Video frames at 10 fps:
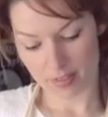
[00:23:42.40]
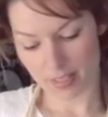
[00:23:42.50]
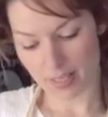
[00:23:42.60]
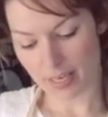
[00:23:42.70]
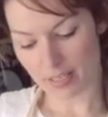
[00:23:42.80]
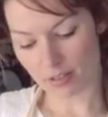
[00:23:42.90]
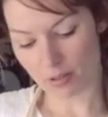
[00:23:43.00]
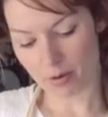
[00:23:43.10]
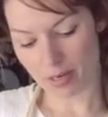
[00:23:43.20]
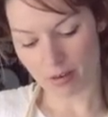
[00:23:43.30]
See, they look
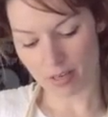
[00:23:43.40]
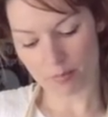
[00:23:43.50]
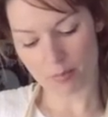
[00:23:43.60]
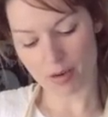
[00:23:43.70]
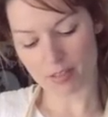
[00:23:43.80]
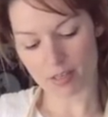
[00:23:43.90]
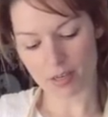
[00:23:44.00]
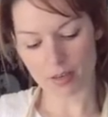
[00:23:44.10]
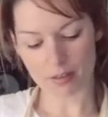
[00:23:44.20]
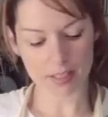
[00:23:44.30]
quite nice, but I don't
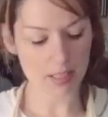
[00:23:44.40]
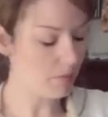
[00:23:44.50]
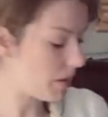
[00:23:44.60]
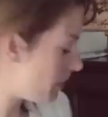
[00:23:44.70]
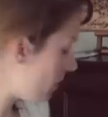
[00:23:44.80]
know, I think it might be